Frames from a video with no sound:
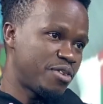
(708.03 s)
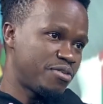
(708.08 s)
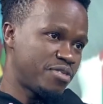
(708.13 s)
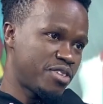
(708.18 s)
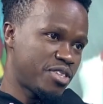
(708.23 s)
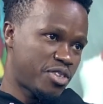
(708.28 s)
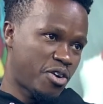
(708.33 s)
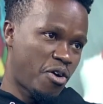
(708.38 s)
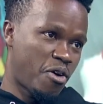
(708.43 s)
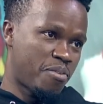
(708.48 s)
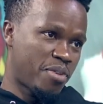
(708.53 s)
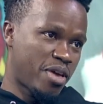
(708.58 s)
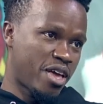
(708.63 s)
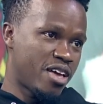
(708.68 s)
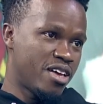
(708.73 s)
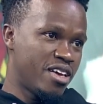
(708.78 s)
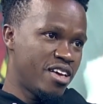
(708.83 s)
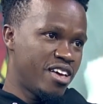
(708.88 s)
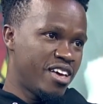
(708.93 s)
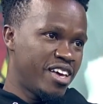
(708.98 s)
of Ethiopia,
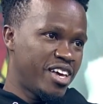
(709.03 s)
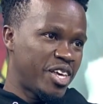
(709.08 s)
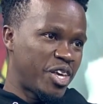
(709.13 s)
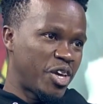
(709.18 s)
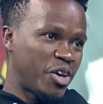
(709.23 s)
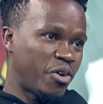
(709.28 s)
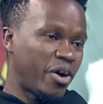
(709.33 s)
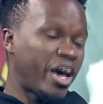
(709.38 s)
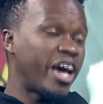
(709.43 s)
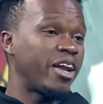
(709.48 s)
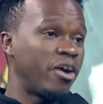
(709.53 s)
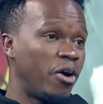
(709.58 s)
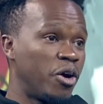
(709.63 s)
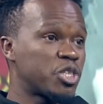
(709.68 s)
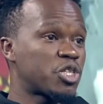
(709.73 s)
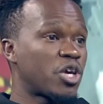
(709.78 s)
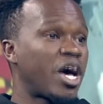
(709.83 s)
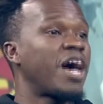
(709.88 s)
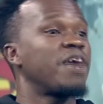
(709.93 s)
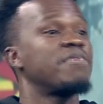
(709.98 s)
you know, and
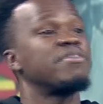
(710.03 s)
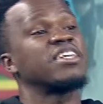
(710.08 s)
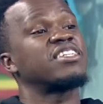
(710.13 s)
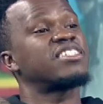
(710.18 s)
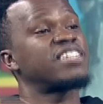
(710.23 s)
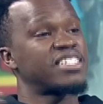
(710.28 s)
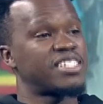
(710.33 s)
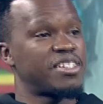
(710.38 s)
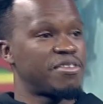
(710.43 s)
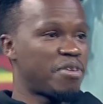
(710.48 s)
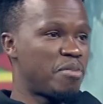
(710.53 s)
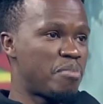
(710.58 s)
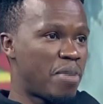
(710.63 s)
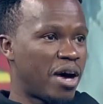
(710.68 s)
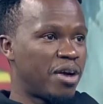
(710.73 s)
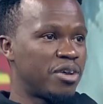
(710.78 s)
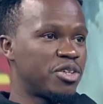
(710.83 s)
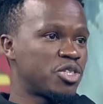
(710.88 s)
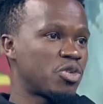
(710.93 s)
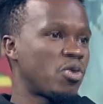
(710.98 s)
also have excessive
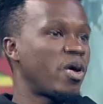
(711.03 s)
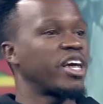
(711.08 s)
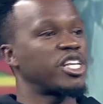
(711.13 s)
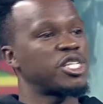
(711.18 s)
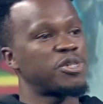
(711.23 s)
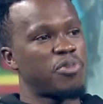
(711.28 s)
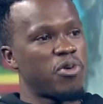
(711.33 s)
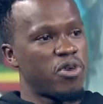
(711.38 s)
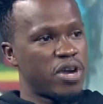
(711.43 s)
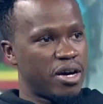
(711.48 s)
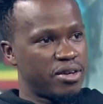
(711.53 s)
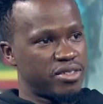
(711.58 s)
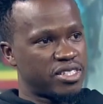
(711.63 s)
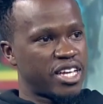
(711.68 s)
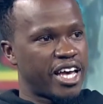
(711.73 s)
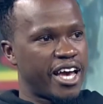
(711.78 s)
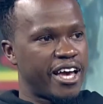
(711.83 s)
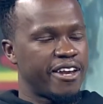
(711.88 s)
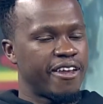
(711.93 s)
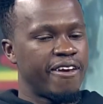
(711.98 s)
amount to export
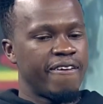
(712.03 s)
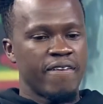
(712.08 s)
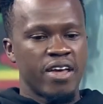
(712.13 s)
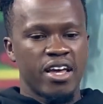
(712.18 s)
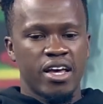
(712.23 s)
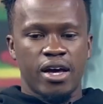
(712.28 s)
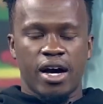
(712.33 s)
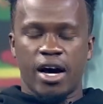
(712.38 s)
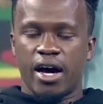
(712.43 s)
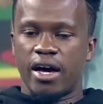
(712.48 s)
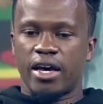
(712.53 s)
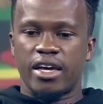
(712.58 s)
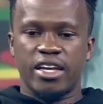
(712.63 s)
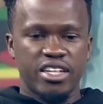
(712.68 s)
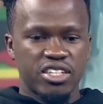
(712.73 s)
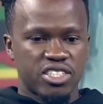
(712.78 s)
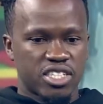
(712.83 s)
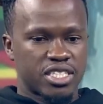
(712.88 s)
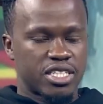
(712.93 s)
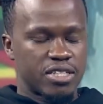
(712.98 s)
outside.
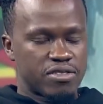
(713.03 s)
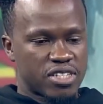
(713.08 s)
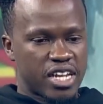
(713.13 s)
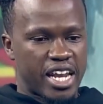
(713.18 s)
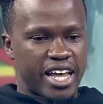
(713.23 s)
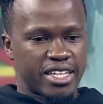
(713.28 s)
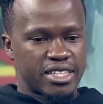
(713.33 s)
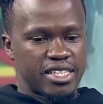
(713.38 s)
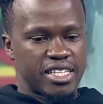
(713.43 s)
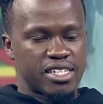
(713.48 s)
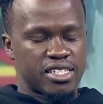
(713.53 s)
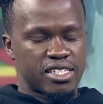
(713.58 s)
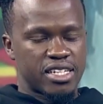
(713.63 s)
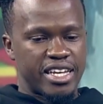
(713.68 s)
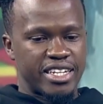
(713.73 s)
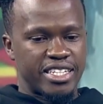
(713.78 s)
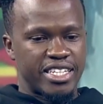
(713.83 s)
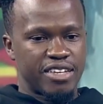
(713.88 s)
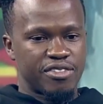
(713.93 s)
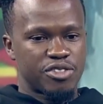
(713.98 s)
Initiatives like this,
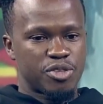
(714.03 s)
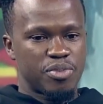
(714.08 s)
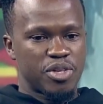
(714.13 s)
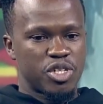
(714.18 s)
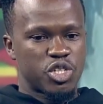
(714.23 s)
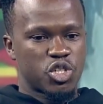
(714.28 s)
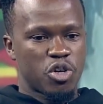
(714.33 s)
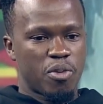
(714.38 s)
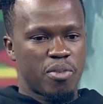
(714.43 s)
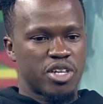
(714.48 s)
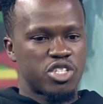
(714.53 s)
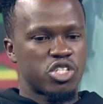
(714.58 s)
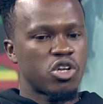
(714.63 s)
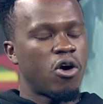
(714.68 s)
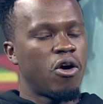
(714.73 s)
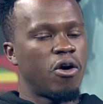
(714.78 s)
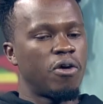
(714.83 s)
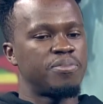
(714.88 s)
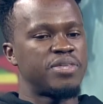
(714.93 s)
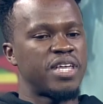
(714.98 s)
it gives me so much
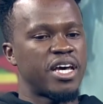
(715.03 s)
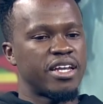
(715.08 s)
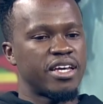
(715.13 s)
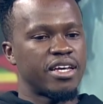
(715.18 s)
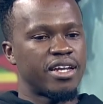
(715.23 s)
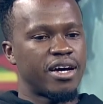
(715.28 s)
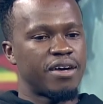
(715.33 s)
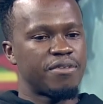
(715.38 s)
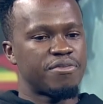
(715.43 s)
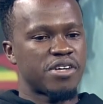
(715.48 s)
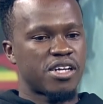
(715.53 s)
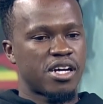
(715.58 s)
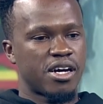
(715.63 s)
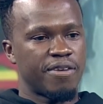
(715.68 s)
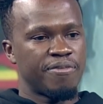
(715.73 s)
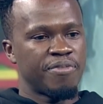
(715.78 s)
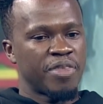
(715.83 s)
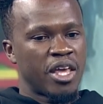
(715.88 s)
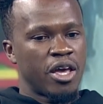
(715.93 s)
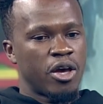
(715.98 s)
hope that in
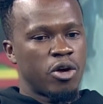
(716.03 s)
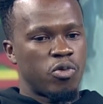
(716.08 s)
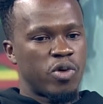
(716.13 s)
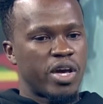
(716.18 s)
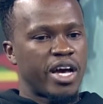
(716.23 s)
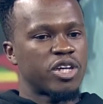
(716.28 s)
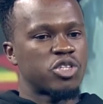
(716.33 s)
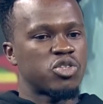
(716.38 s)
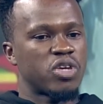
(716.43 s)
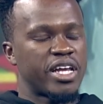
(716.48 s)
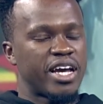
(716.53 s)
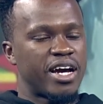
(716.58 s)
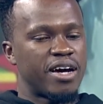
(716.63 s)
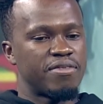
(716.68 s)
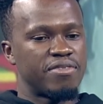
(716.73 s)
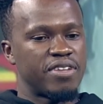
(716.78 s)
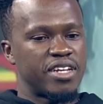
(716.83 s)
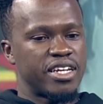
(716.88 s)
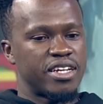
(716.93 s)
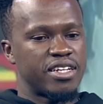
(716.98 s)
Africa, we actually
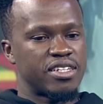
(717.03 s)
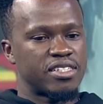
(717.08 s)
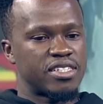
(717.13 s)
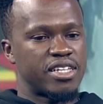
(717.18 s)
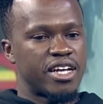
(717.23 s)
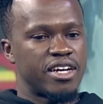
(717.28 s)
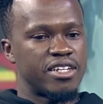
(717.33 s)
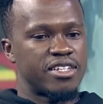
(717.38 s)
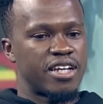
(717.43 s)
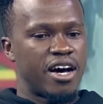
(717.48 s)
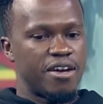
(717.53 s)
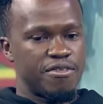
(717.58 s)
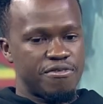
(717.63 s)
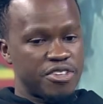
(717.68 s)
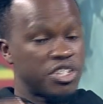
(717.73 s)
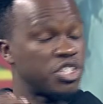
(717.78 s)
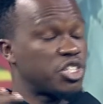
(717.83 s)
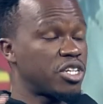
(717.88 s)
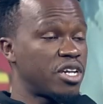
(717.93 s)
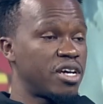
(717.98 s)
have leaders that are
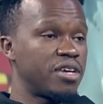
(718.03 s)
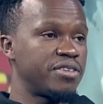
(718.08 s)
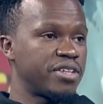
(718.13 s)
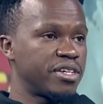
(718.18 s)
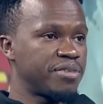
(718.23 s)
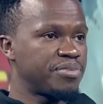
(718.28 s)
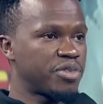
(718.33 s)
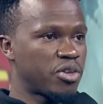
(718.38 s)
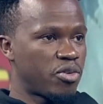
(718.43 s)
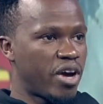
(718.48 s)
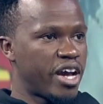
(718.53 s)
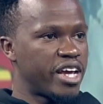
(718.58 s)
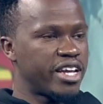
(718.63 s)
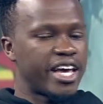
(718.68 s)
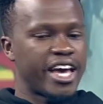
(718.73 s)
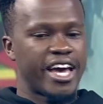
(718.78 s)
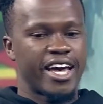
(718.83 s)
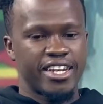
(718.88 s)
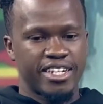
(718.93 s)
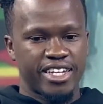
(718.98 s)
visionary, right?
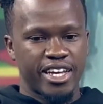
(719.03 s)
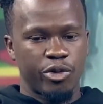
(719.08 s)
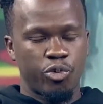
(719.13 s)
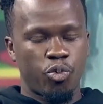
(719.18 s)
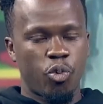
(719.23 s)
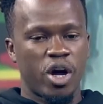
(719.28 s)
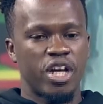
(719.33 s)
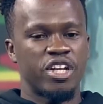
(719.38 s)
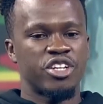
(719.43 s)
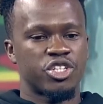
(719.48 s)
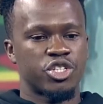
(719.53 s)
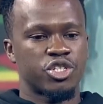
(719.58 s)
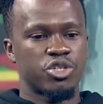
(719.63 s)
And they want